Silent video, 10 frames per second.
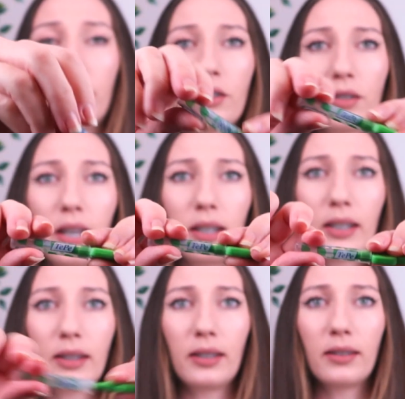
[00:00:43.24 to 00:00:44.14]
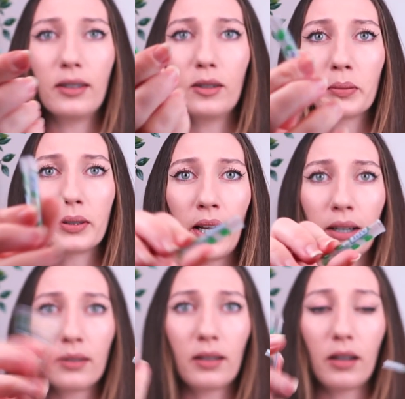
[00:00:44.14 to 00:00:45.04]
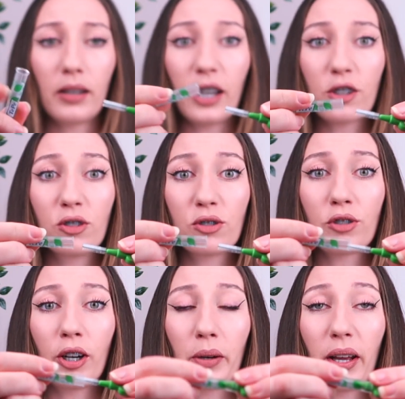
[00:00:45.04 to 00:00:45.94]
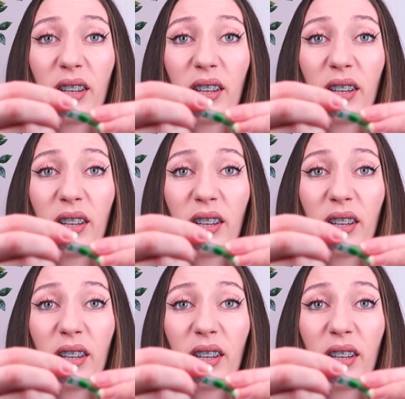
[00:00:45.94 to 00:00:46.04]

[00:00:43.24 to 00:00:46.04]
they just had these little protectors on, I'd actually just throw that